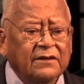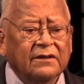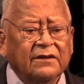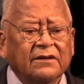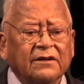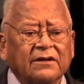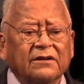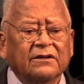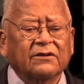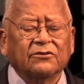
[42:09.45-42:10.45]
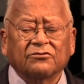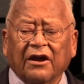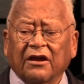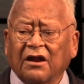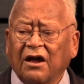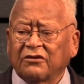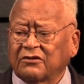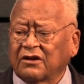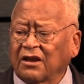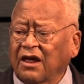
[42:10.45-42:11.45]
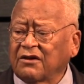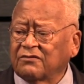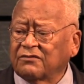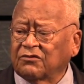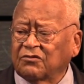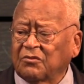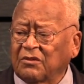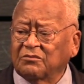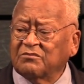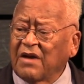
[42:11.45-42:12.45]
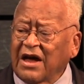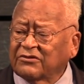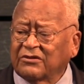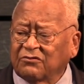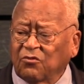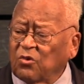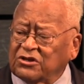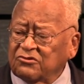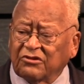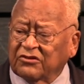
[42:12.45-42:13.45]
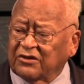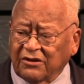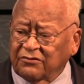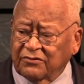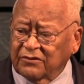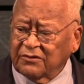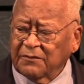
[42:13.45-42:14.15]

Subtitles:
to recognize that life is a massive, wondrous gift,